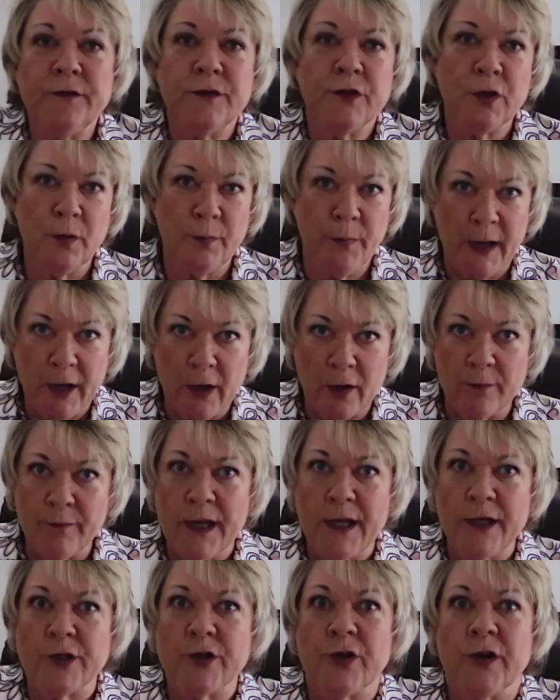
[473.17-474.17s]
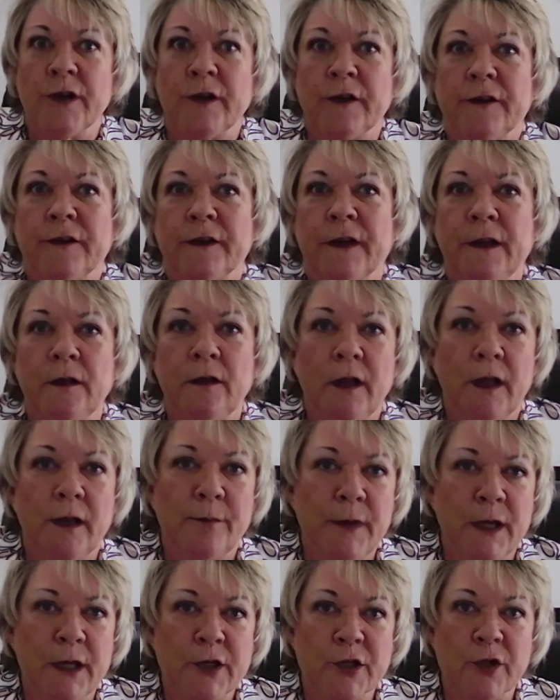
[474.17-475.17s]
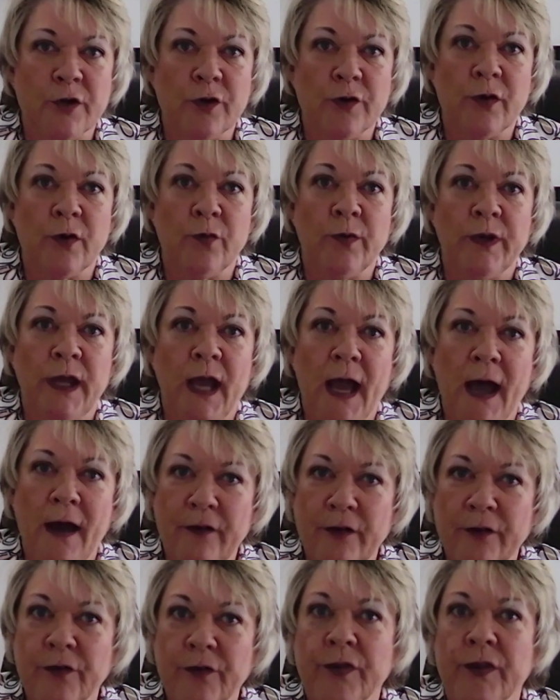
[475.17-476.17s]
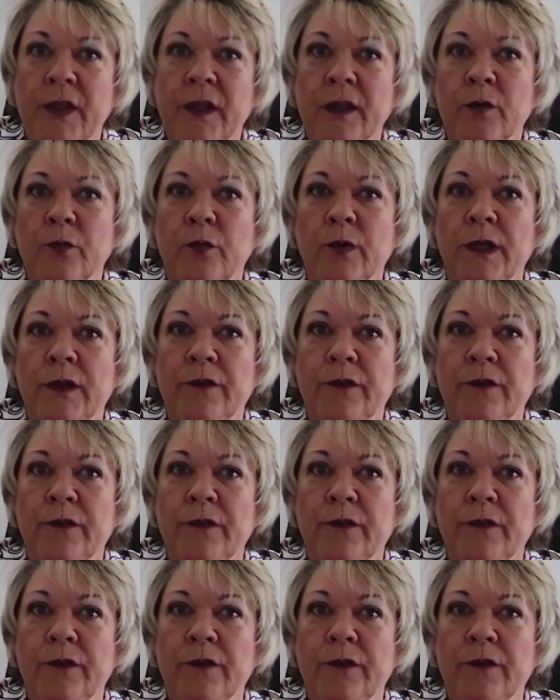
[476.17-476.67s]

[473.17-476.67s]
we kind of do a payer matrix and make sure that we have everything.